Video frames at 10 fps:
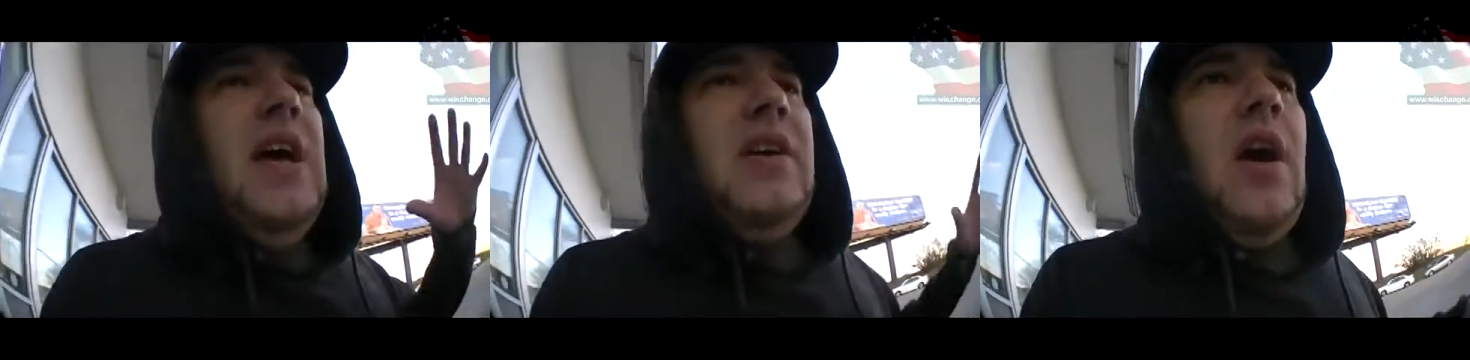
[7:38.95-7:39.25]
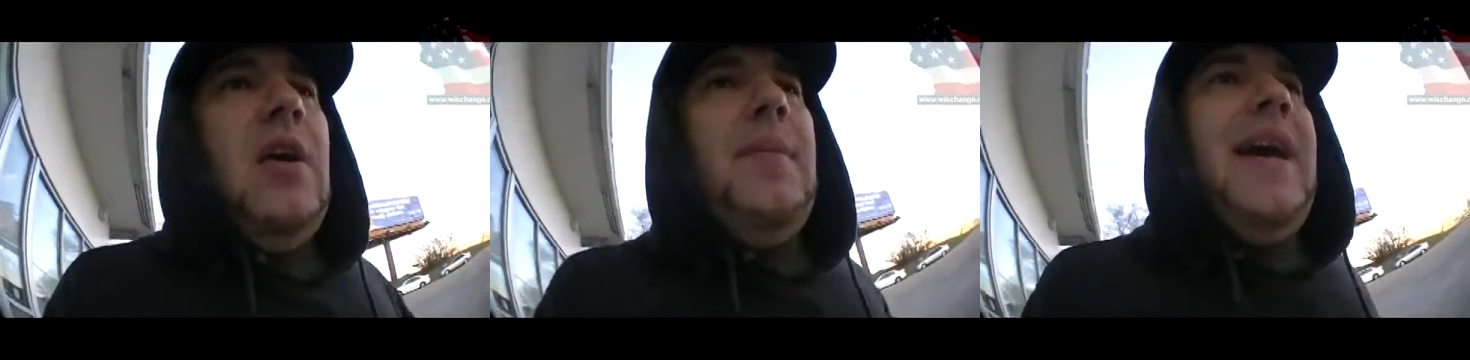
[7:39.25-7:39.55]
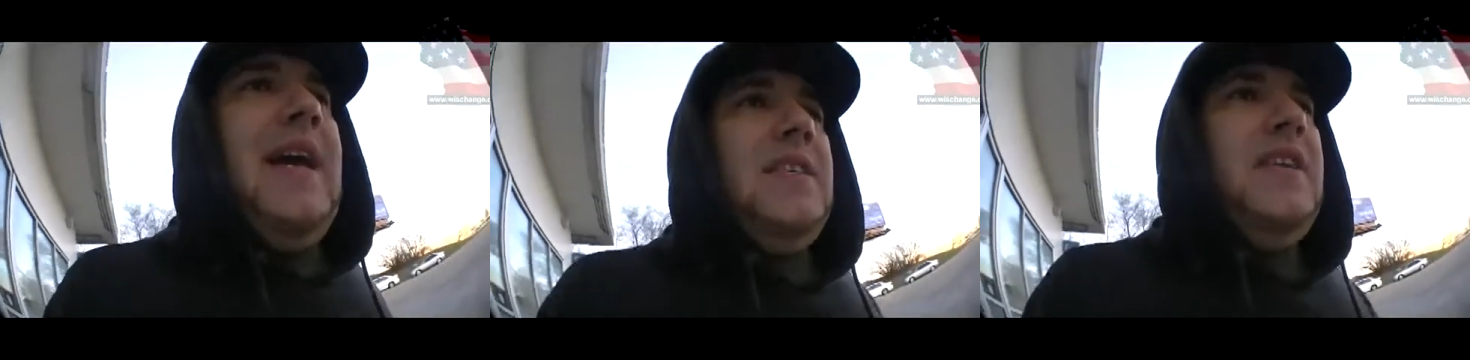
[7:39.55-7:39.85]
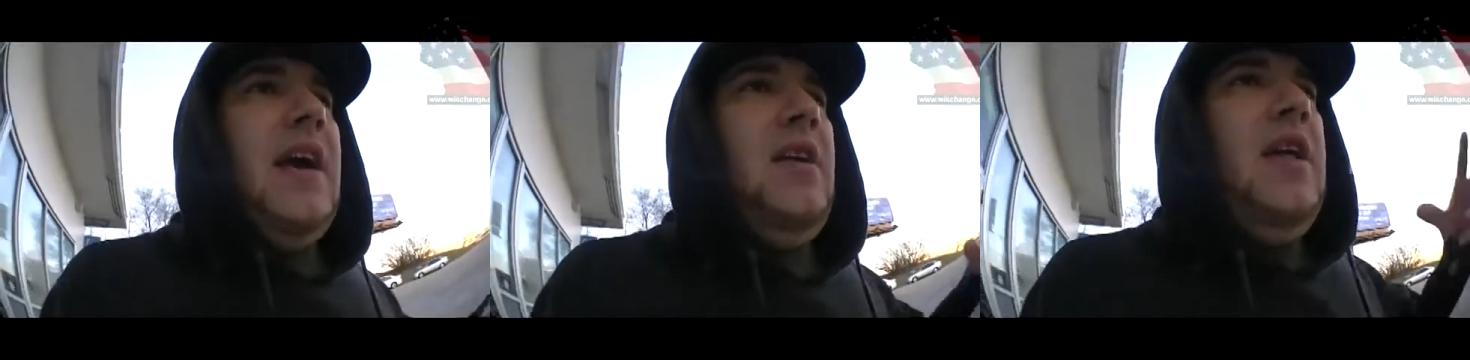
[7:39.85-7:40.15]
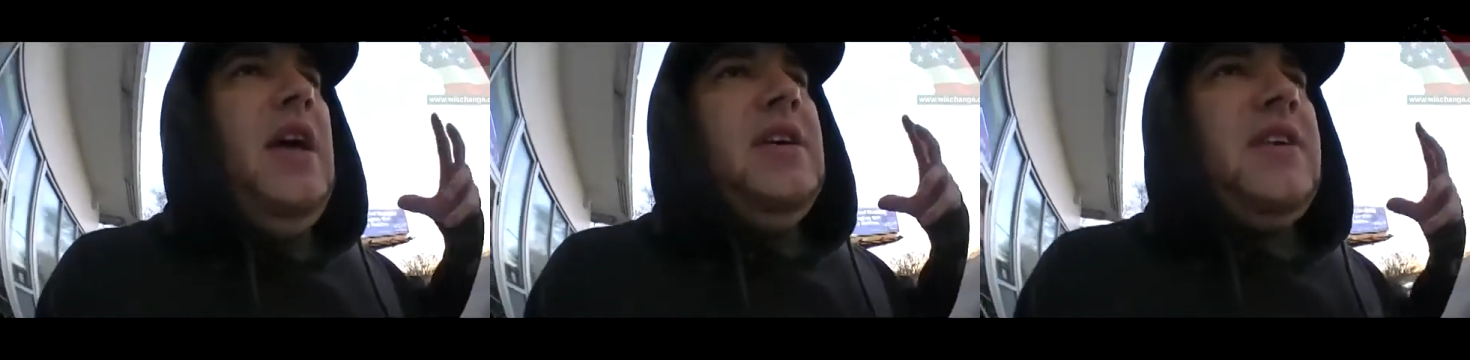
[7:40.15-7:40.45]
calm my ass down,
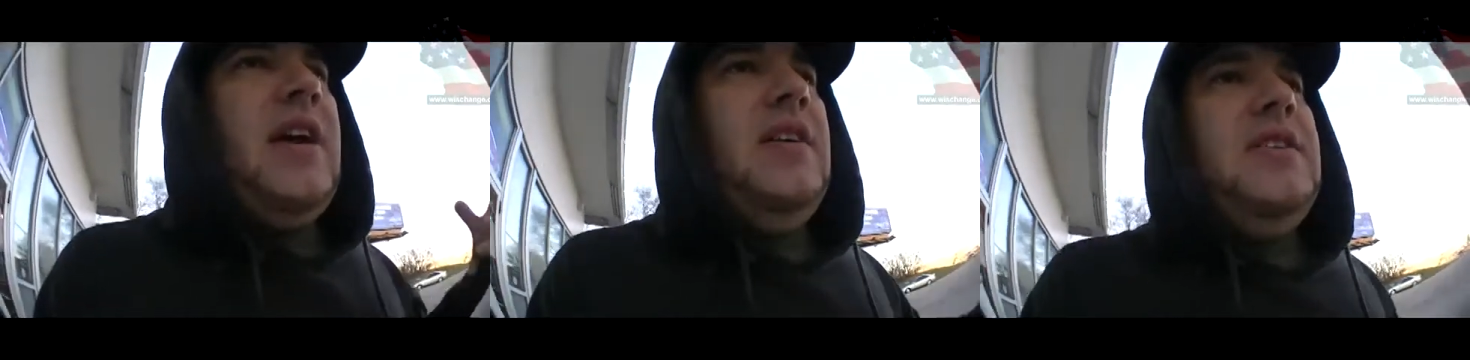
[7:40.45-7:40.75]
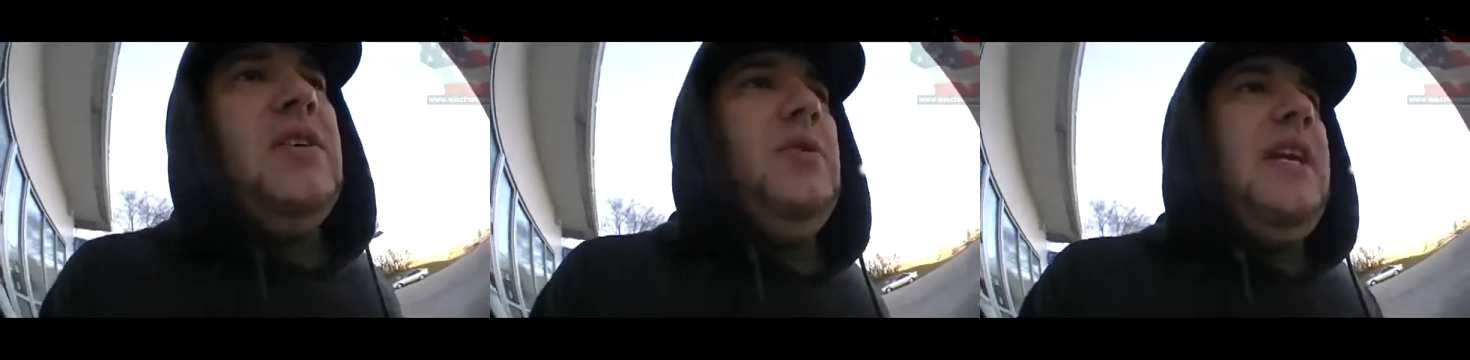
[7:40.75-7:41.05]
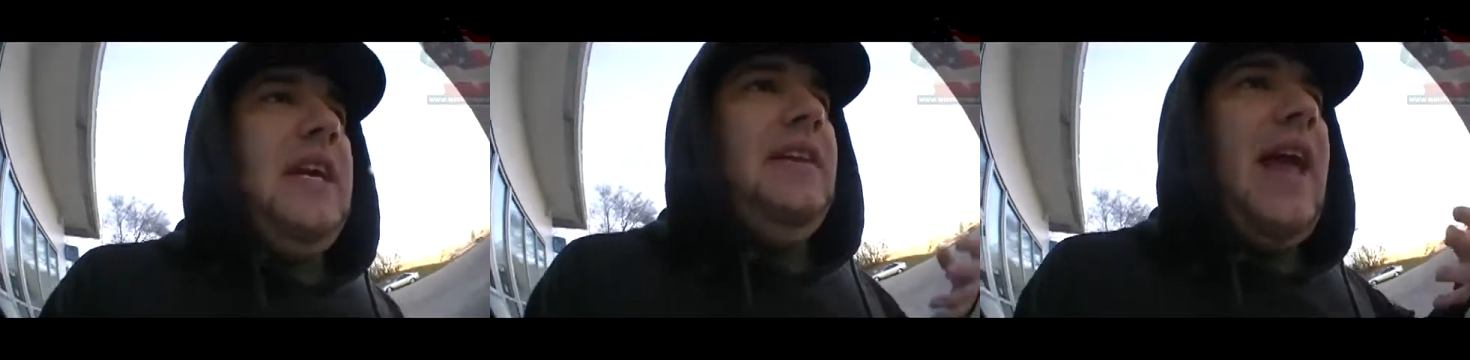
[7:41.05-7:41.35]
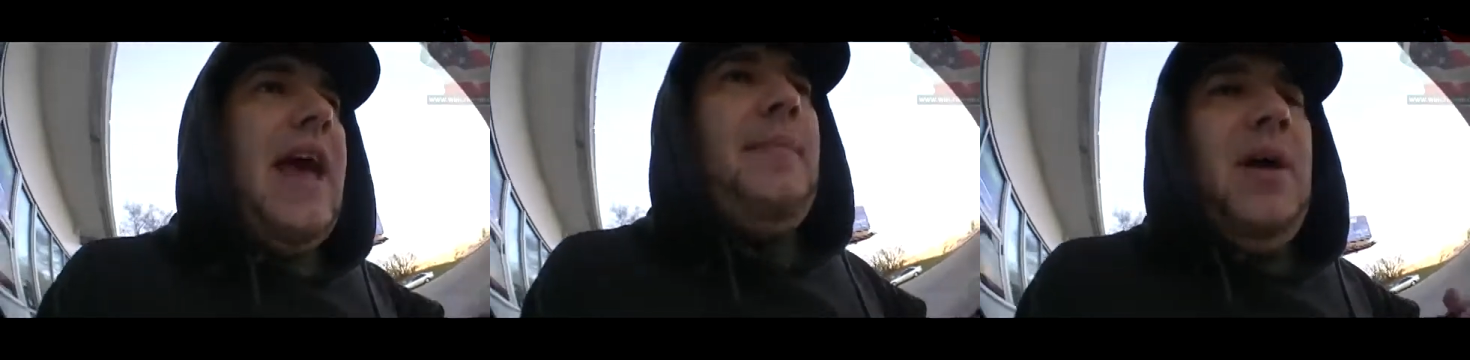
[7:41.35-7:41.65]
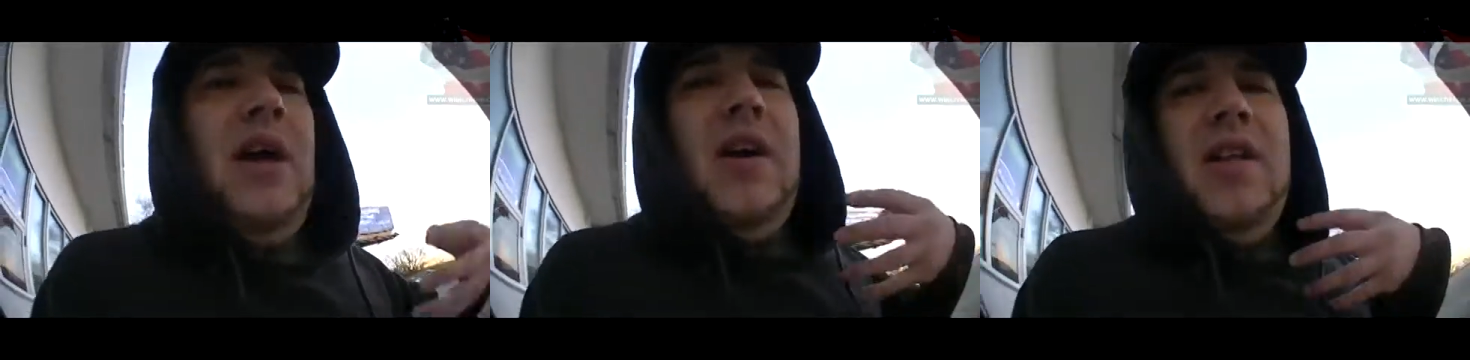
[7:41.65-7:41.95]
so I can just go take a nap
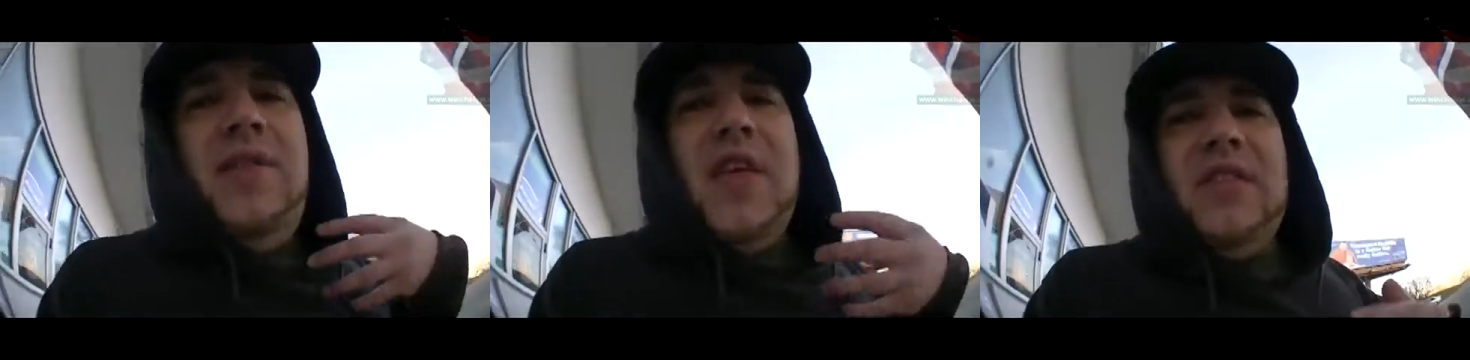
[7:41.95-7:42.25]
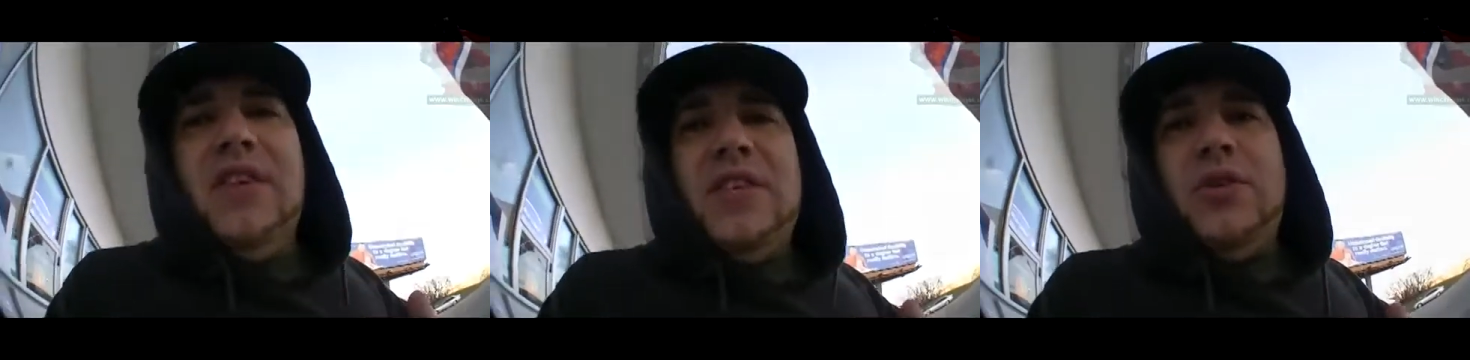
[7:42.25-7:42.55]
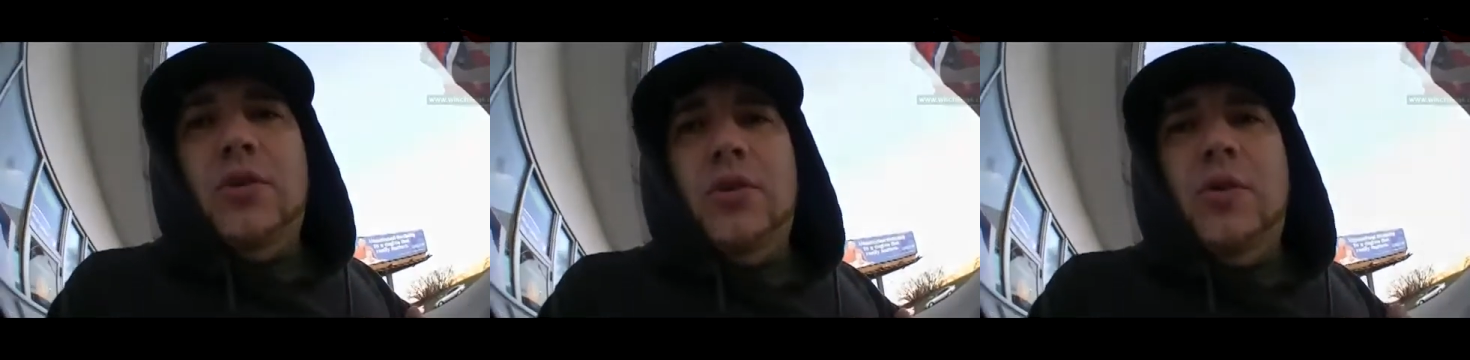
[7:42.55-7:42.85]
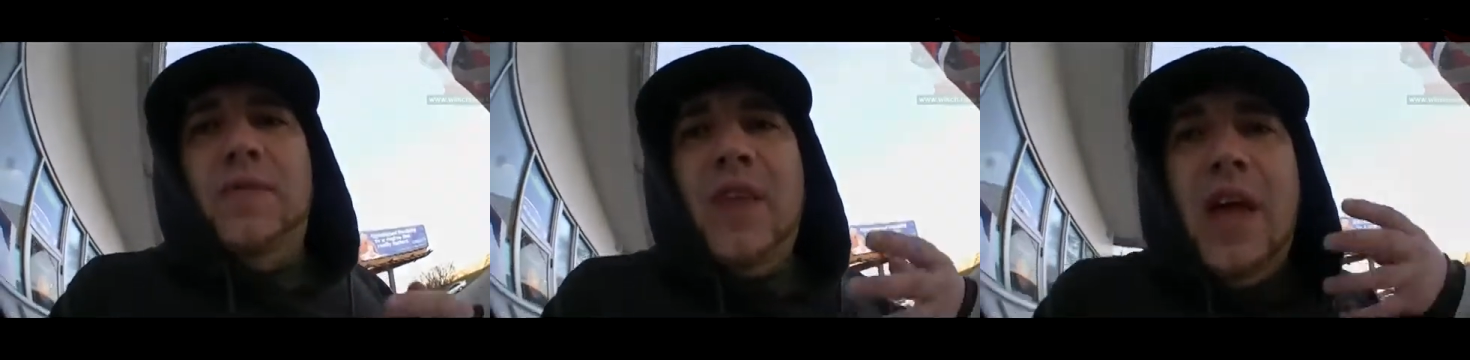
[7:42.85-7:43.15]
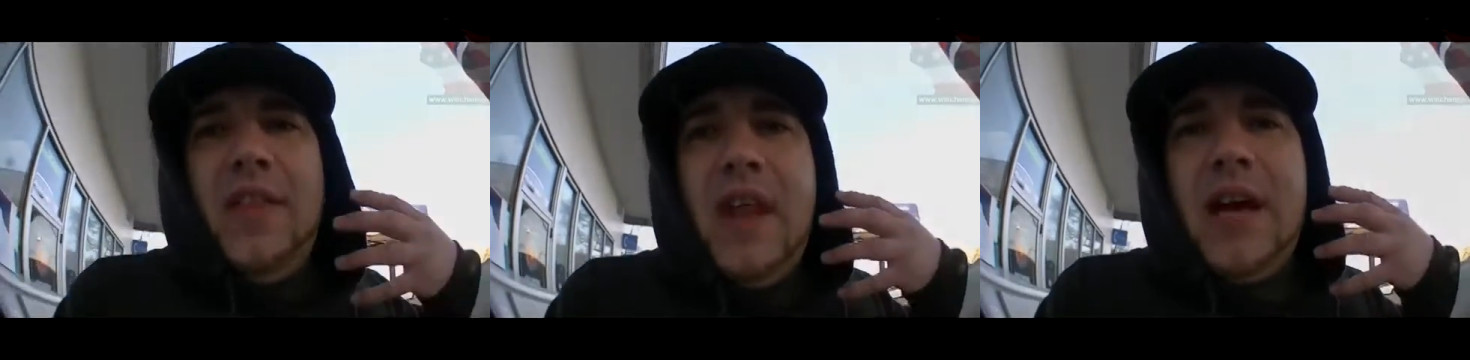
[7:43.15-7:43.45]
and think this through,
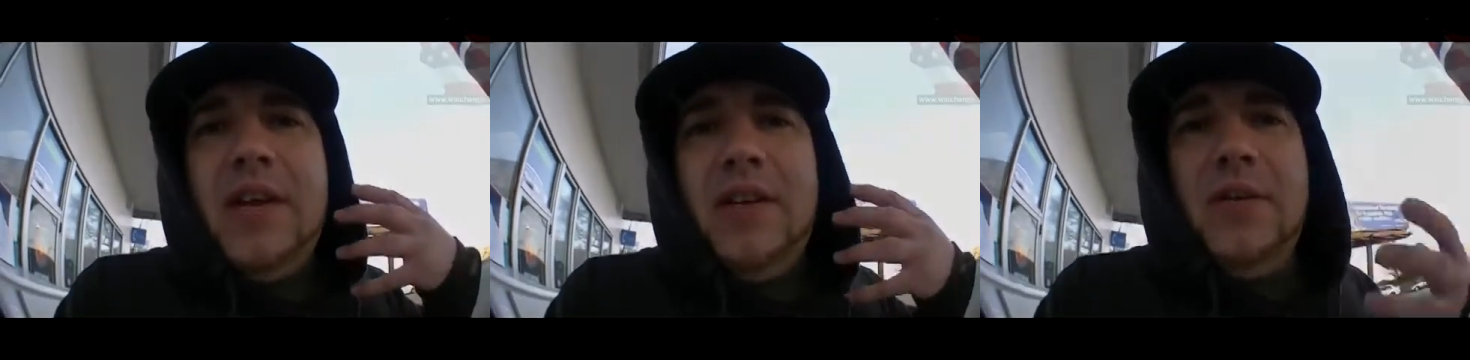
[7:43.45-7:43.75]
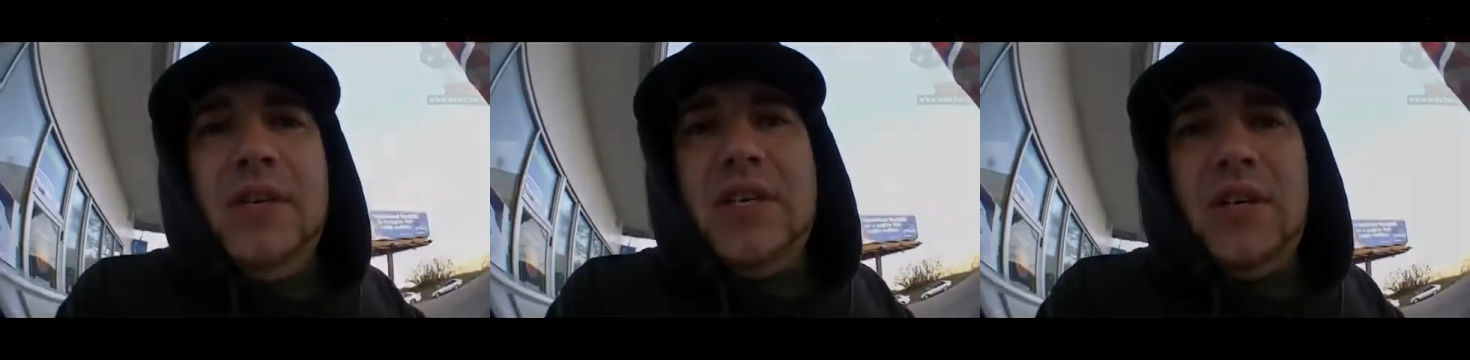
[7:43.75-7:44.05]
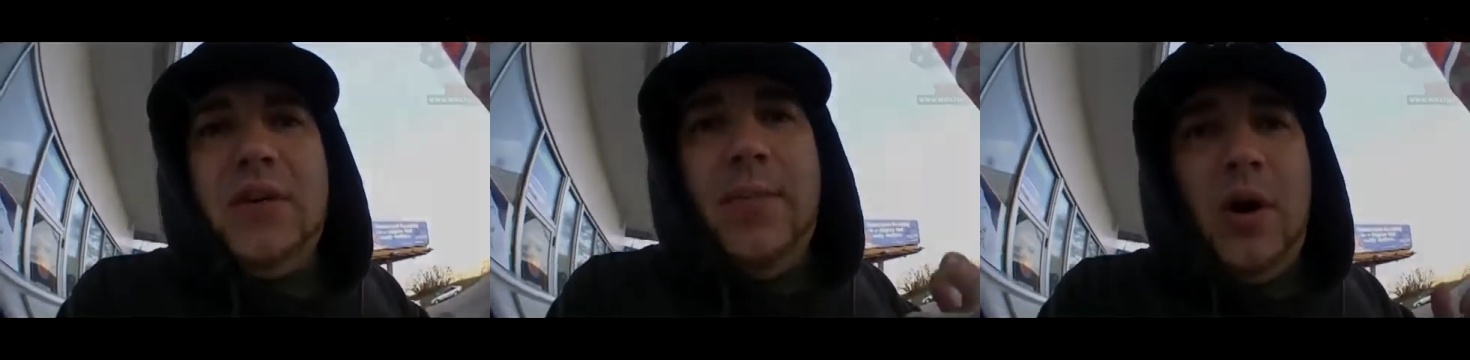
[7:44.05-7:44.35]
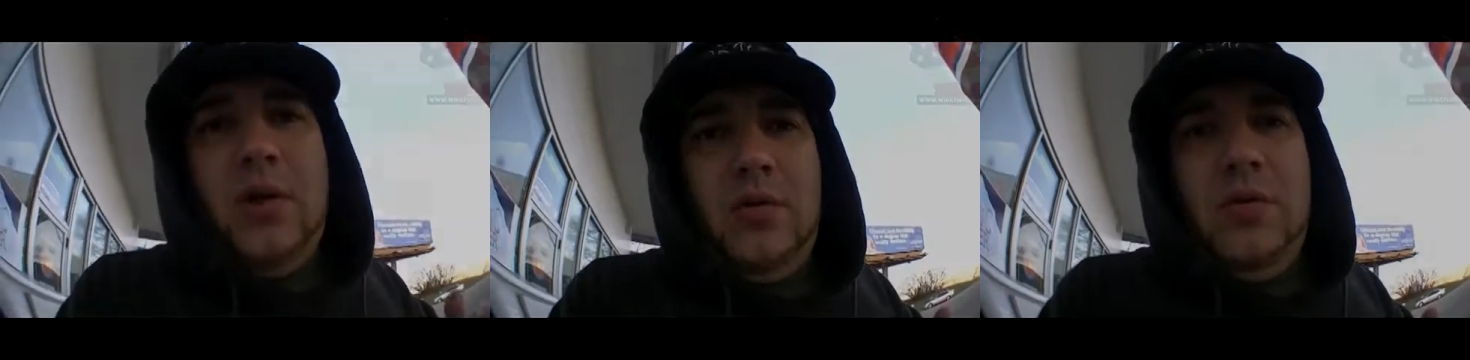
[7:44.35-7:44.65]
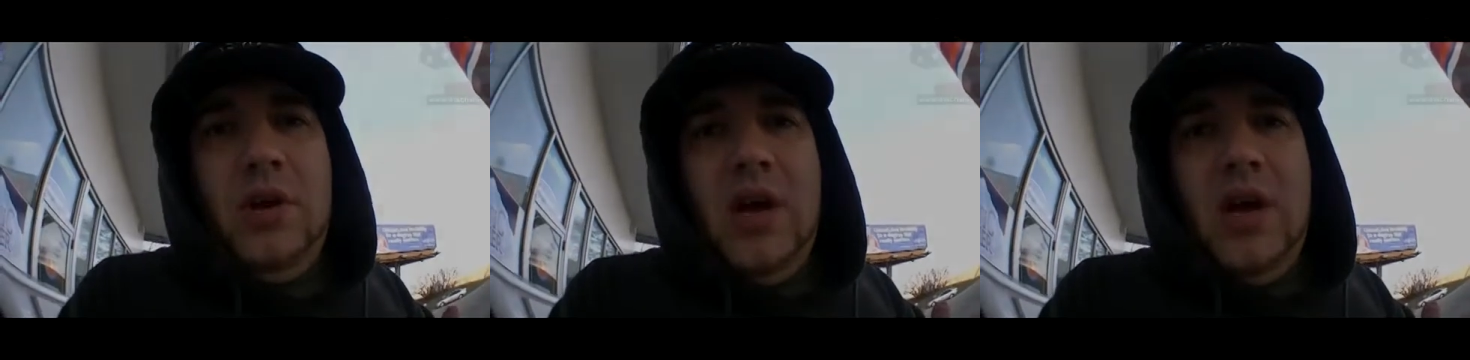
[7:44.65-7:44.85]
and then I can do this shit tomorrow.